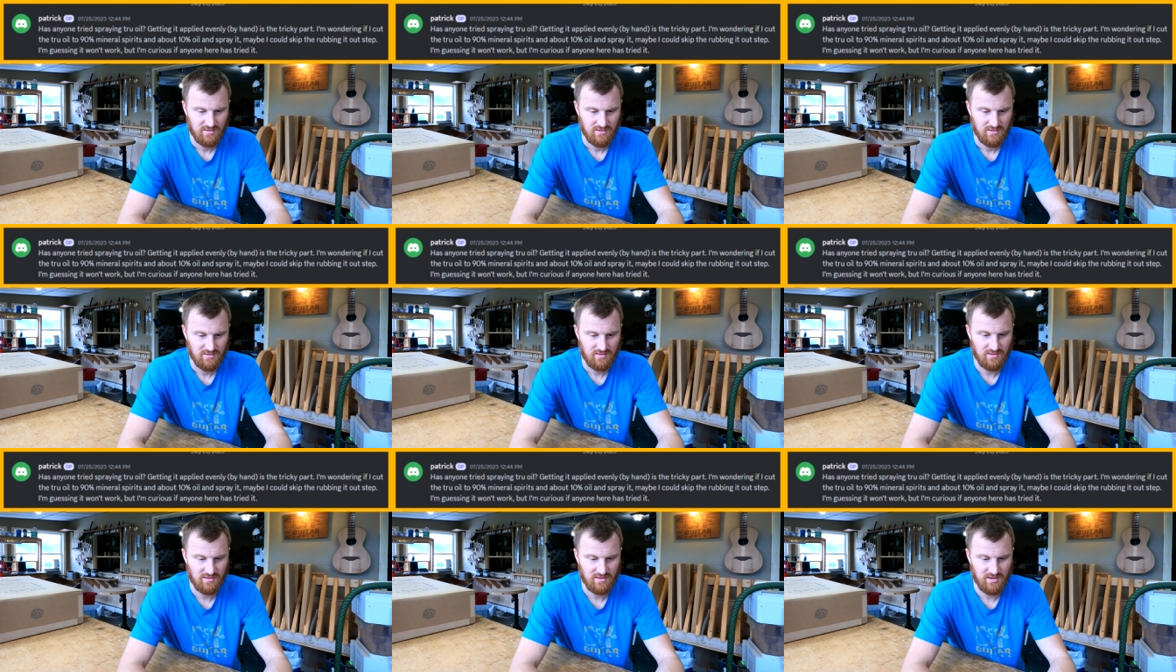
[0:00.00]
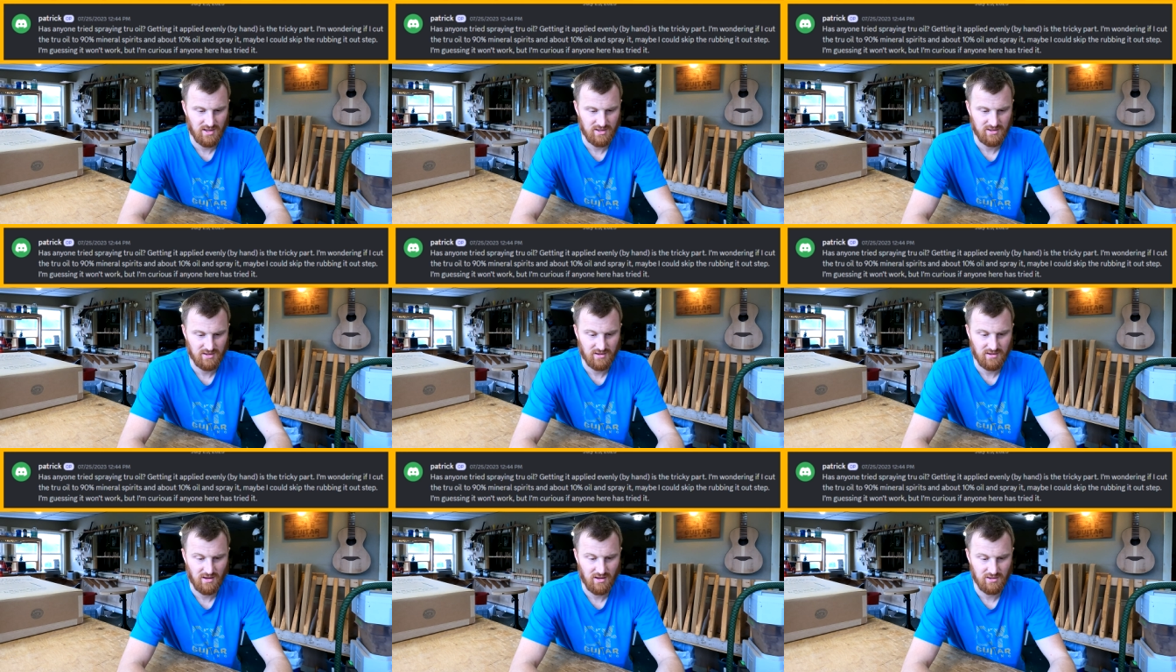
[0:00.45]

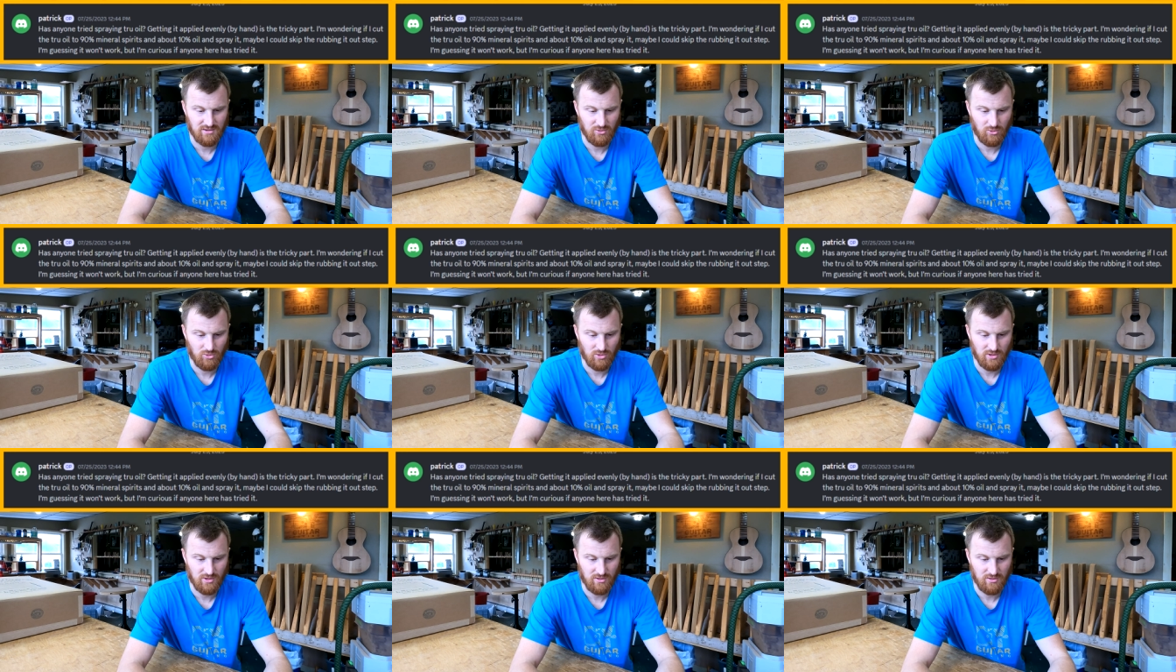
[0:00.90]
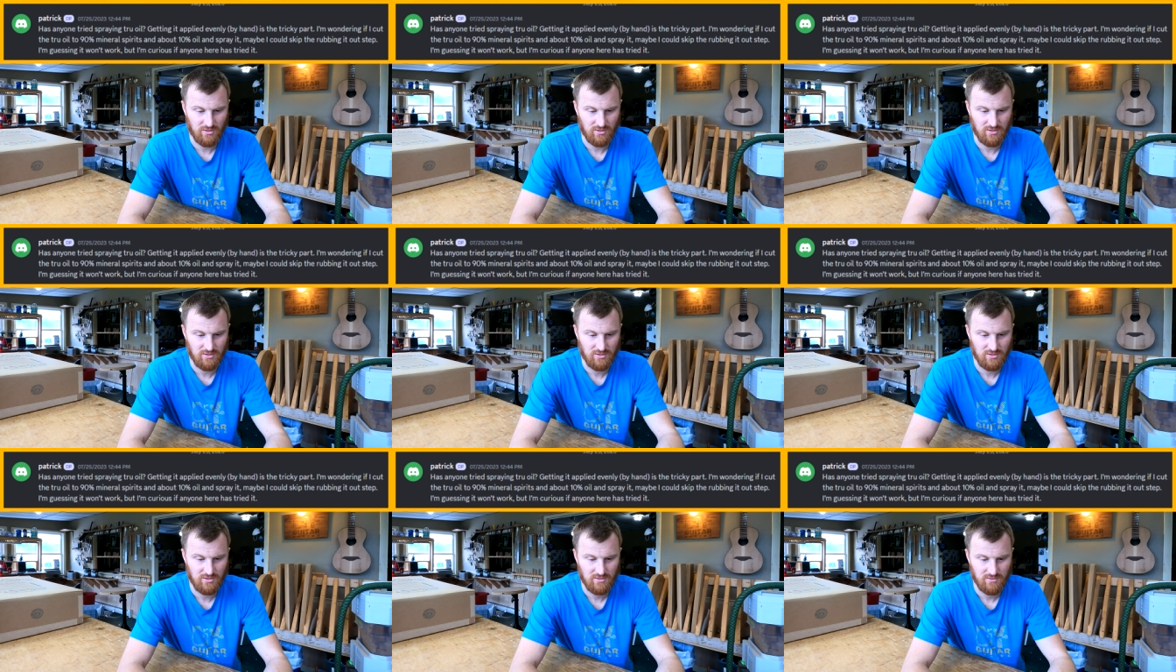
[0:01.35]
Synthetic gun
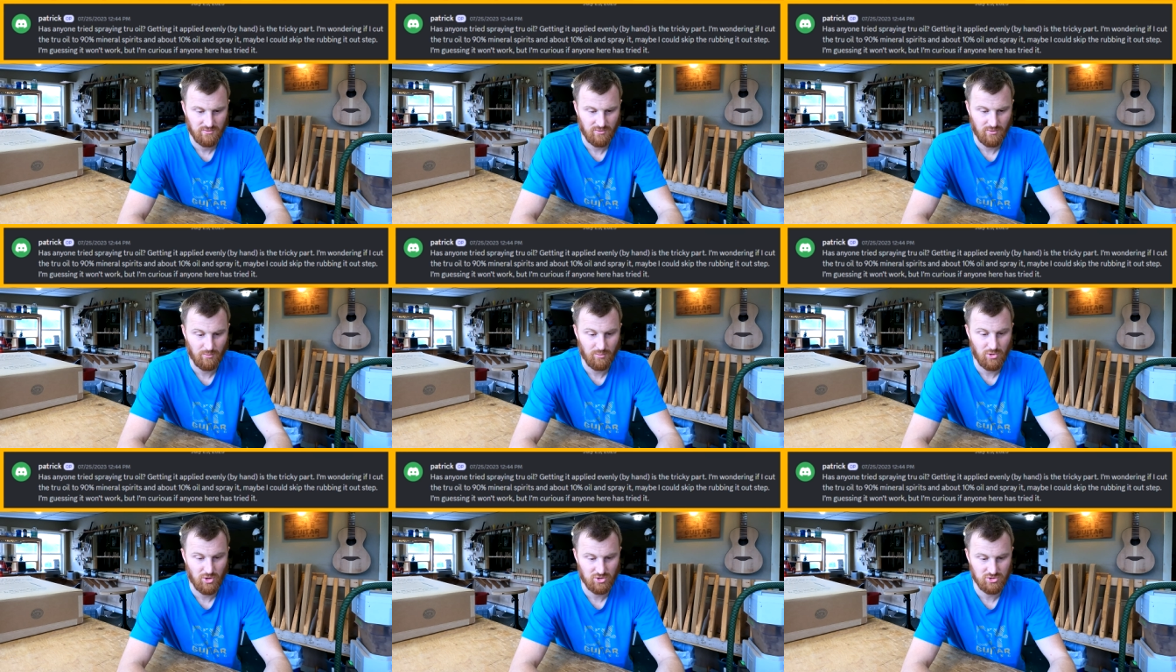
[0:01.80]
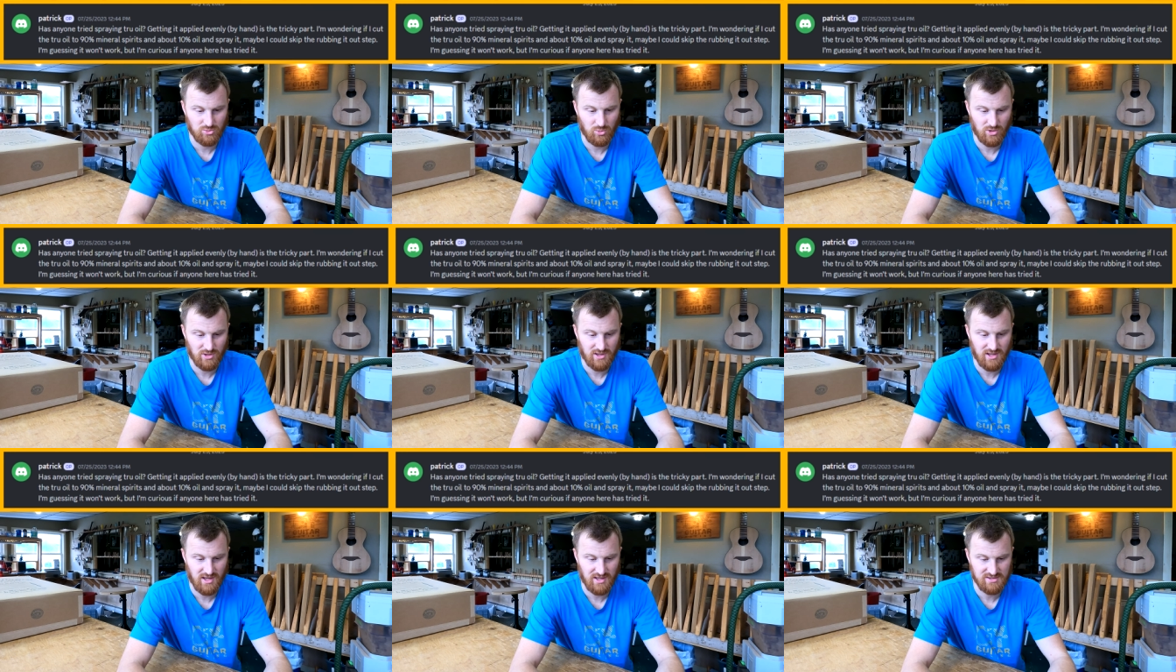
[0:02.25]
oil from
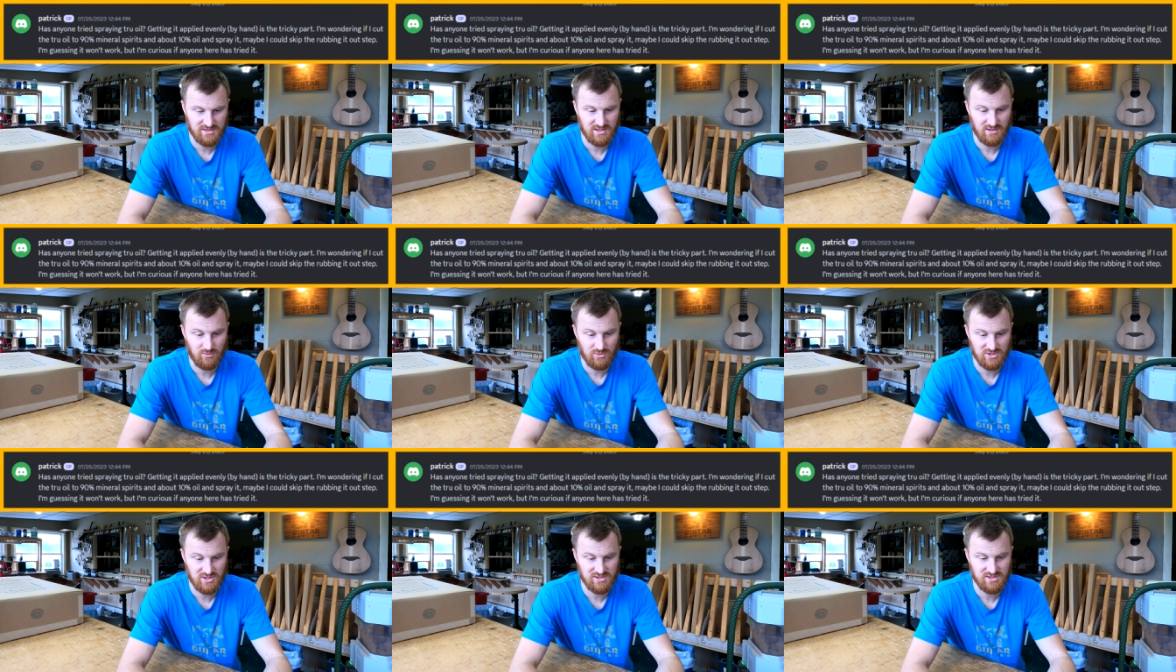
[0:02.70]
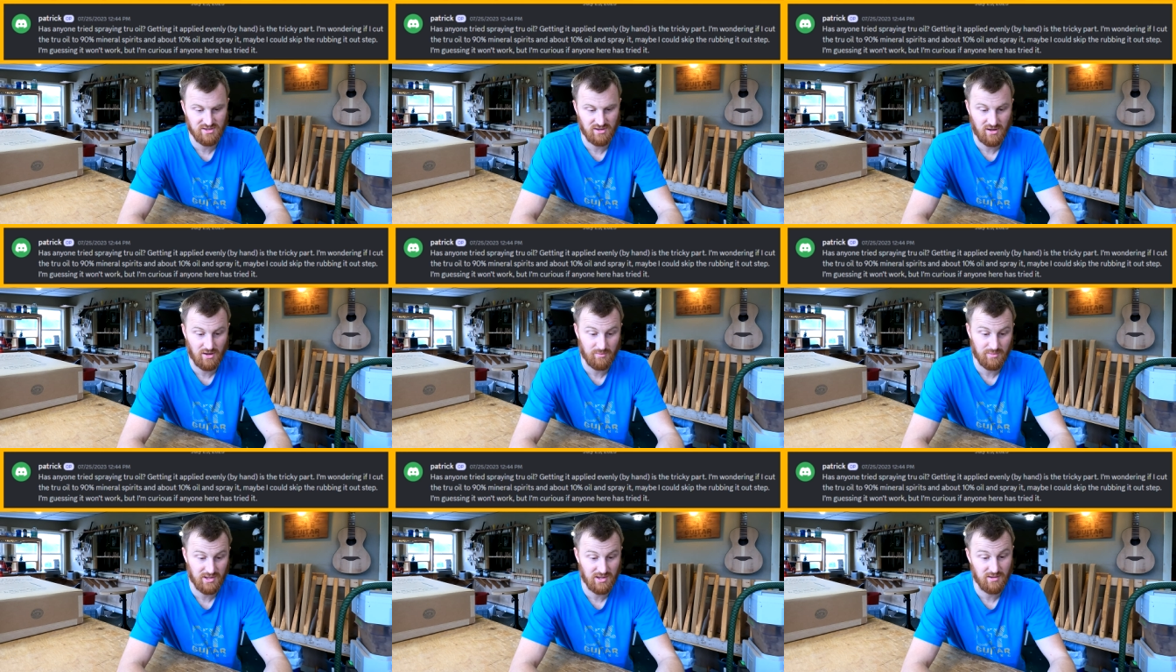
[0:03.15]
Birchwood Casey, which is the
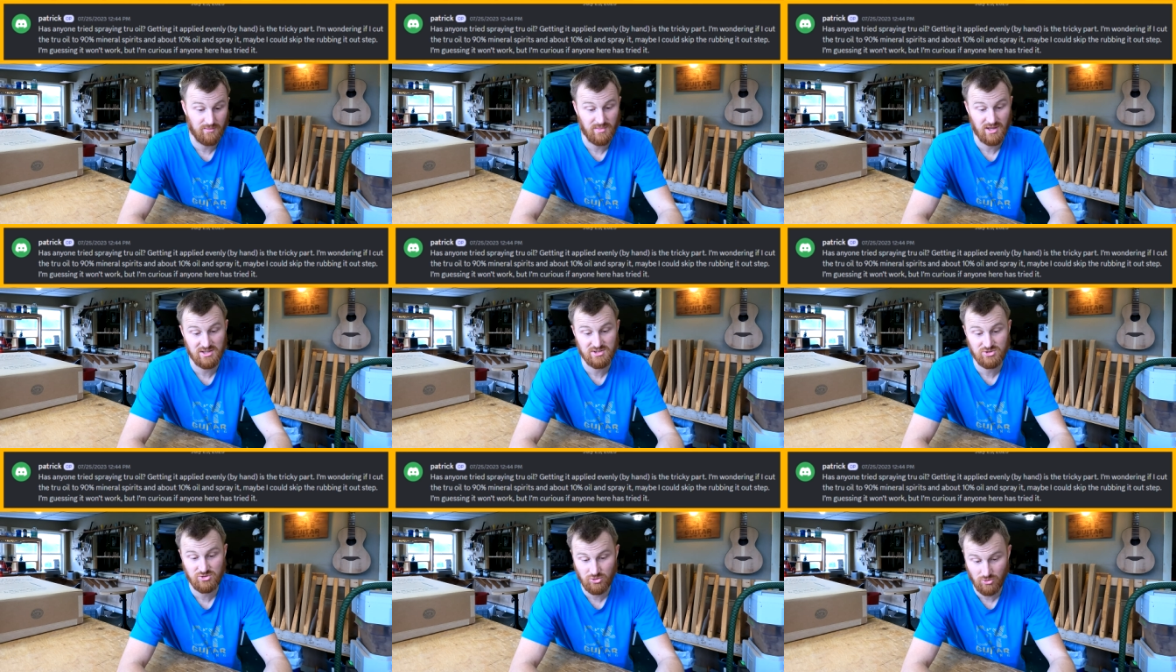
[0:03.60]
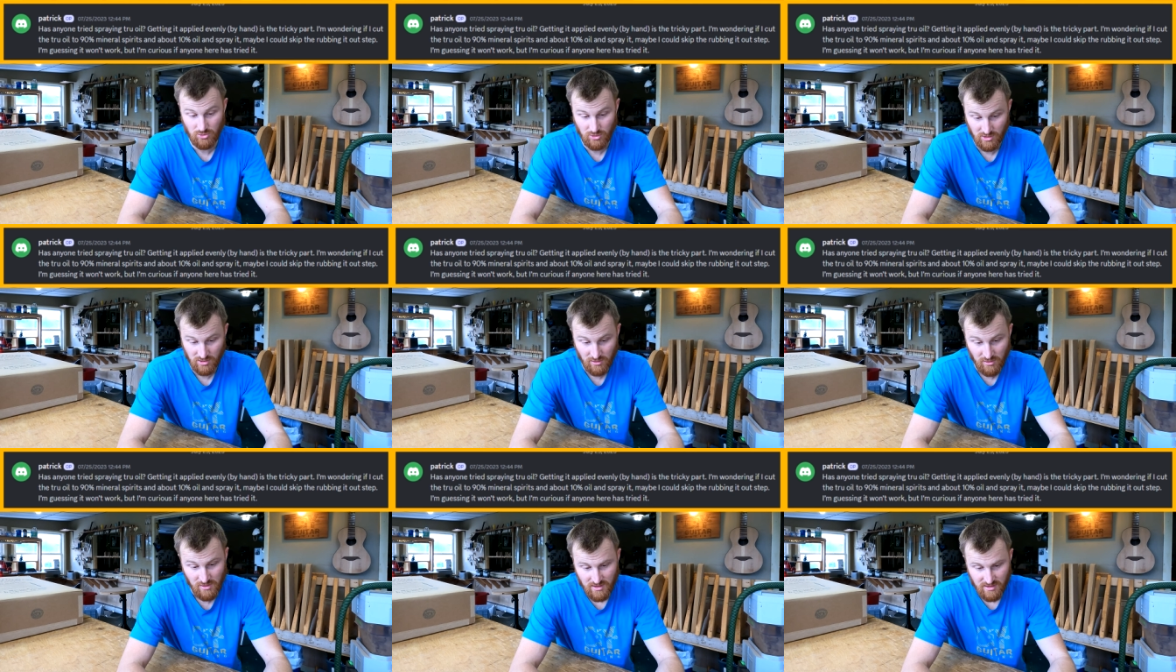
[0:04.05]
company that makes Tru
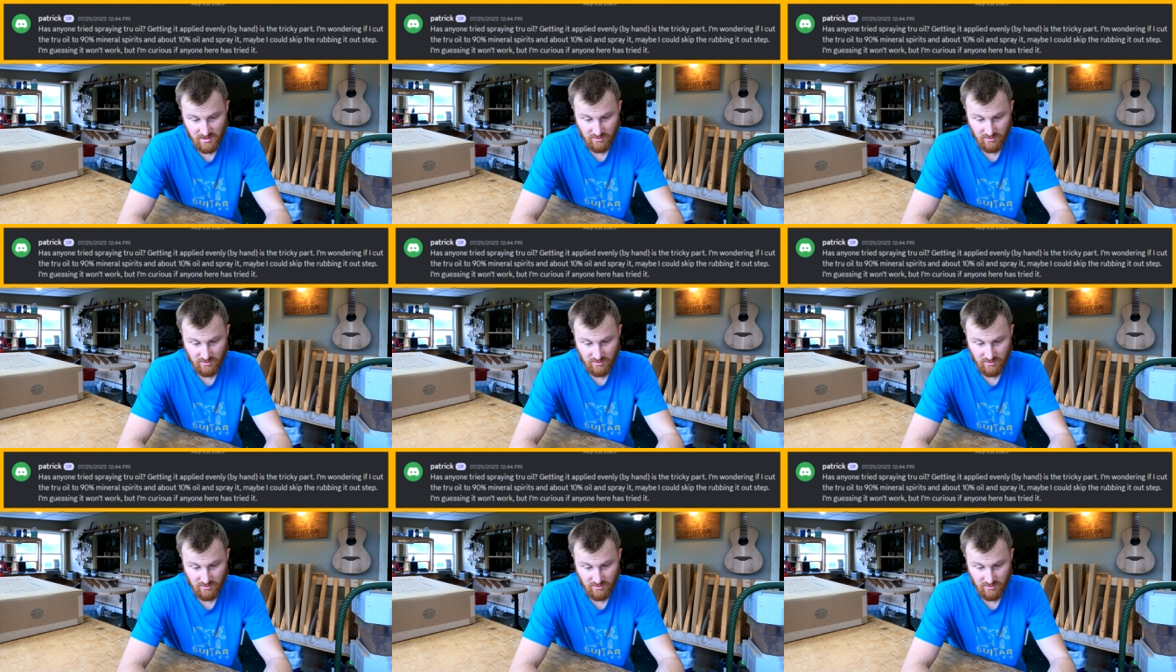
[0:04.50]
Oil.